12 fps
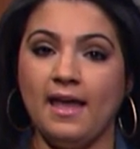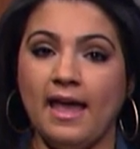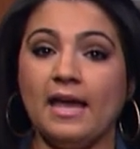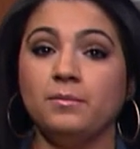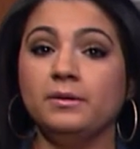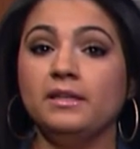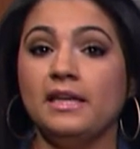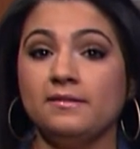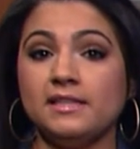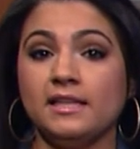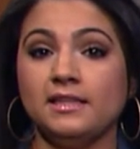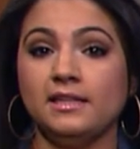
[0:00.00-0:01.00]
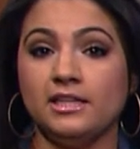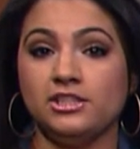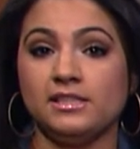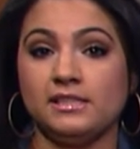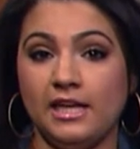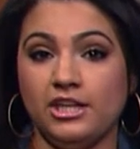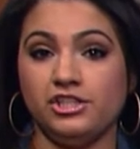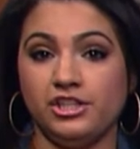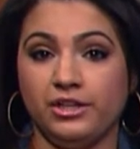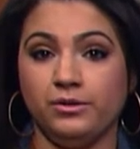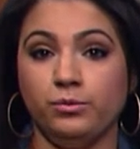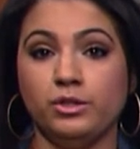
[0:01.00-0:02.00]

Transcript: and believes that the legislation,